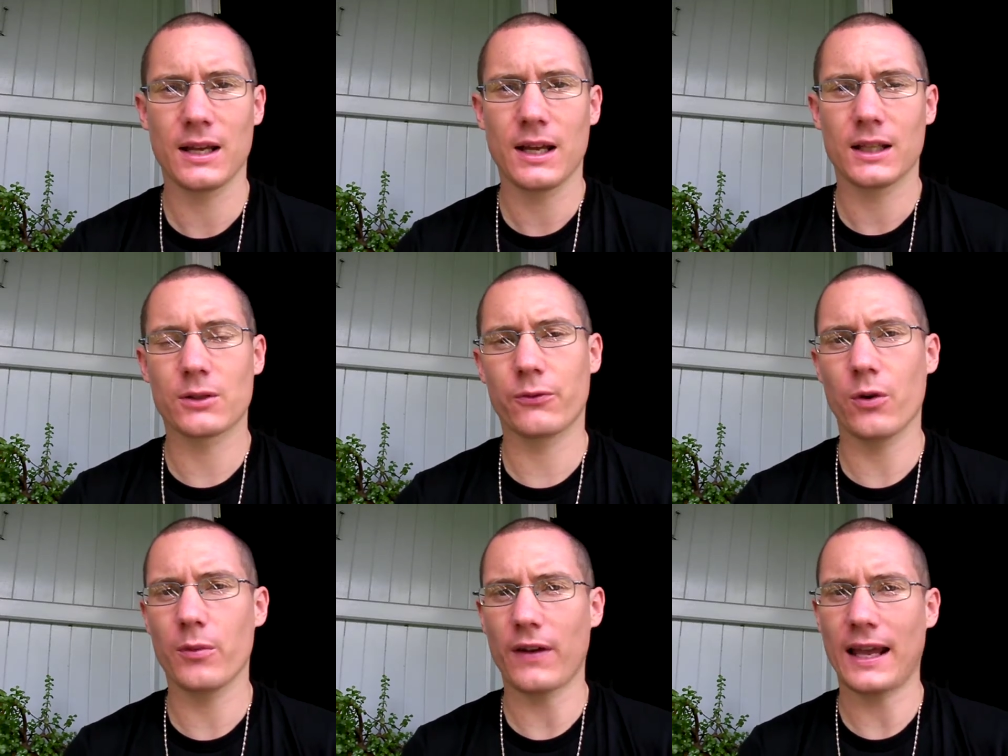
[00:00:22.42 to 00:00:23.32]
It's a
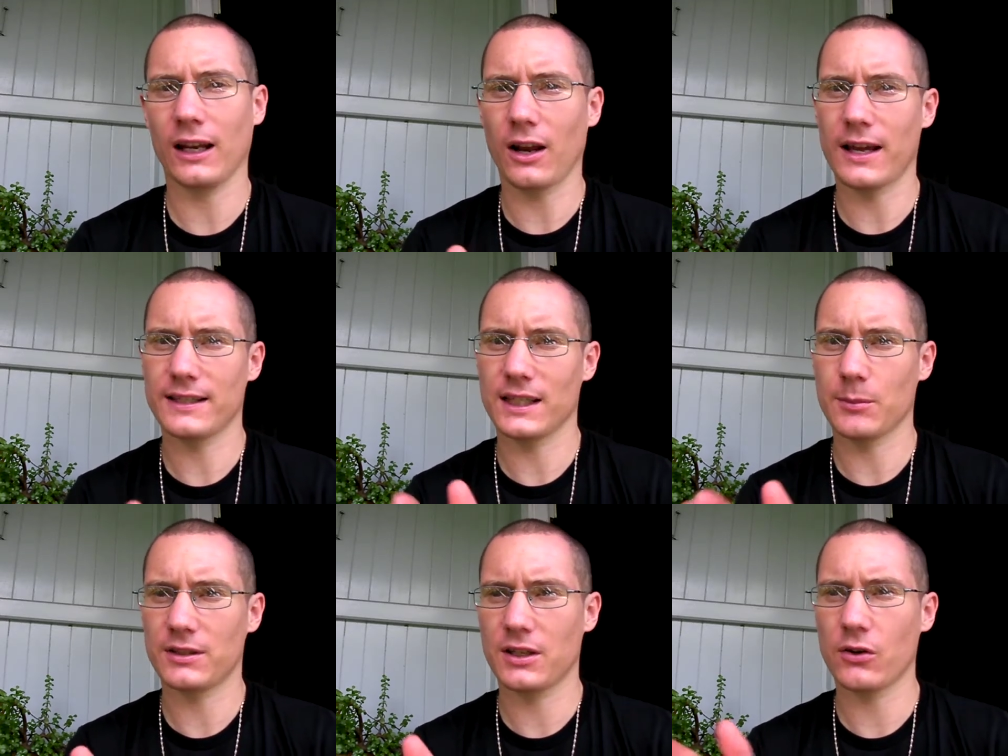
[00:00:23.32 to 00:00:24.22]
form of analyzing the
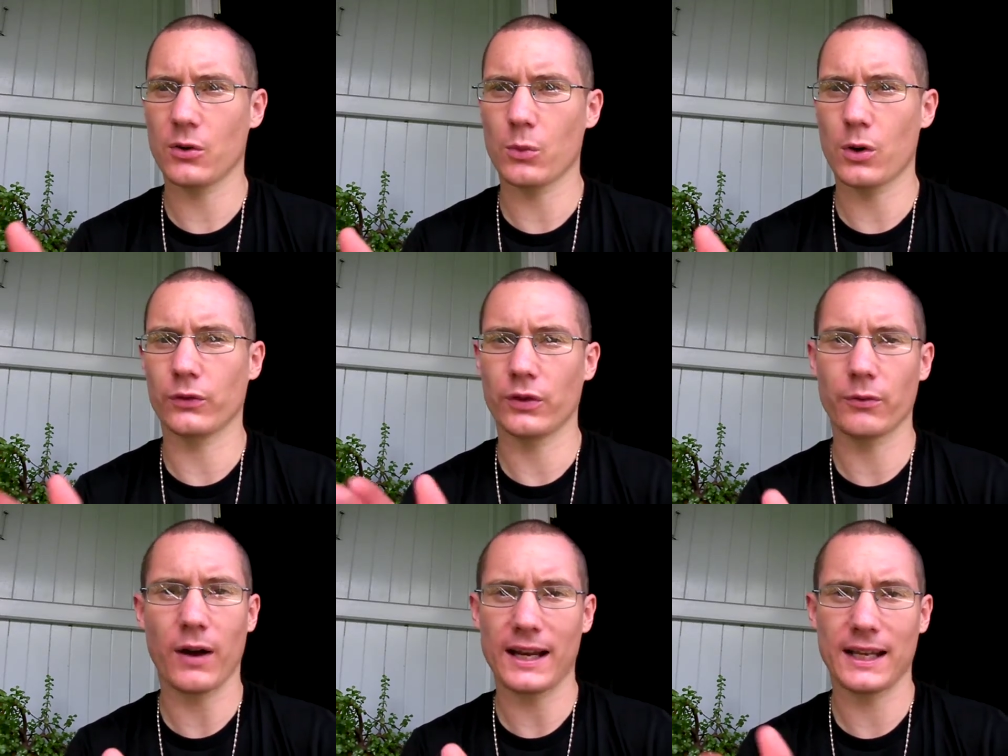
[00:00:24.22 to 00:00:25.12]
material world and
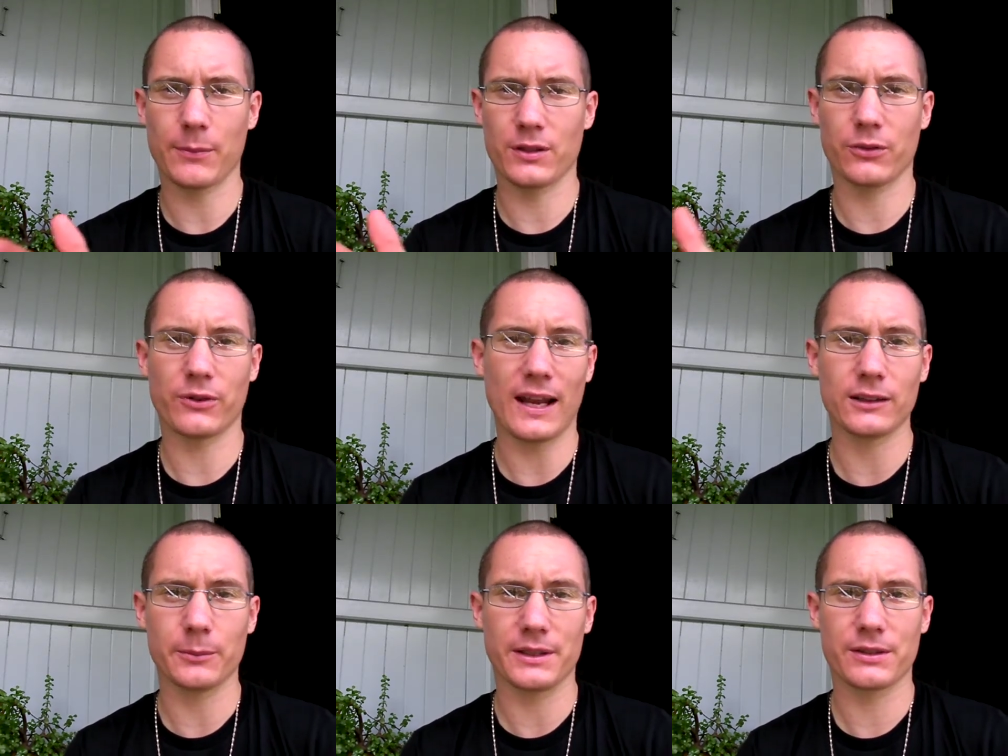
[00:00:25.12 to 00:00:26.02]
dividing up the different
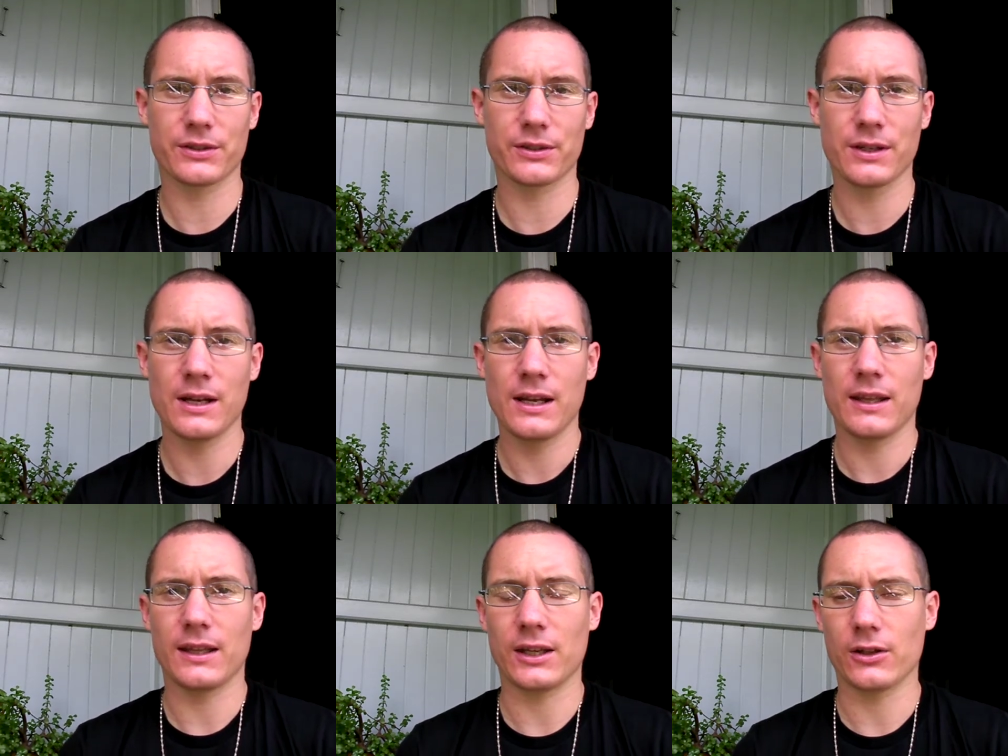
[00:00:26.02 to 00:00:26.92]
elements
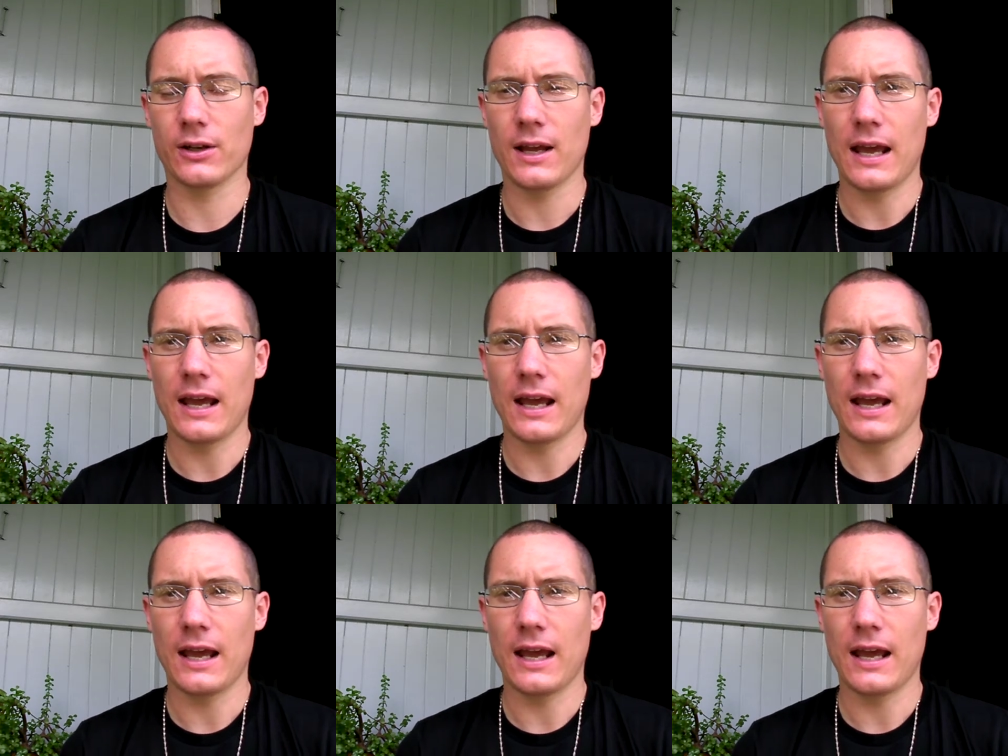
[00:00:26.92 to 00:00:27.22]
there.